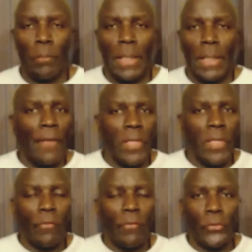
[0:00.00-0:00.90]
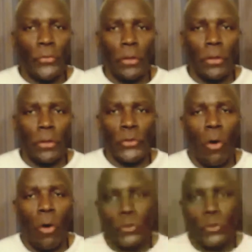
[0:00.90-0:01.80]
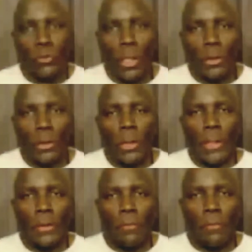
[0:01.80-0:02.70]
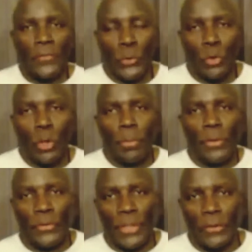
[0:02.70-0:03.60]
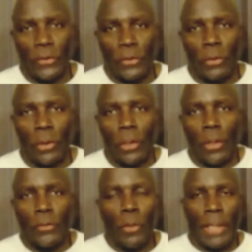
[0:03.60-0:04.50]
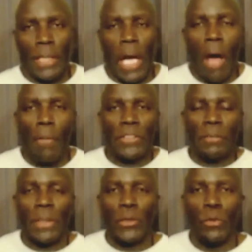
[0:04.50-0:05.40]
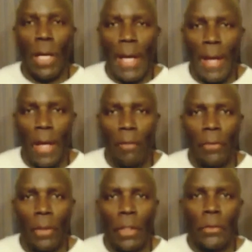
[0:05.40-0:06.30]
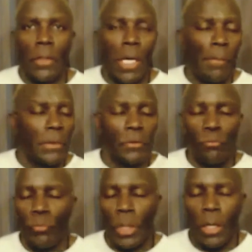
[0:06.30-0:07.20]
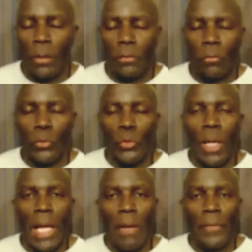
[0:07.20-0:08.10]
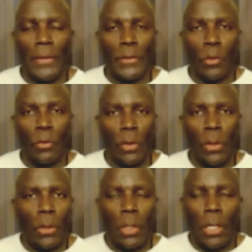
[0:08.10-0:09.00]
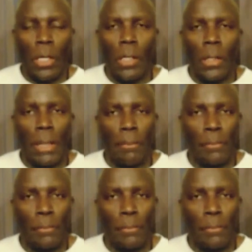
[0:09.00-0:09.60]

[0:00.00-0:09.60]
But I've never seen a U-Haul truck in a funeral procession. No matter how much money you have, know how much you have in your let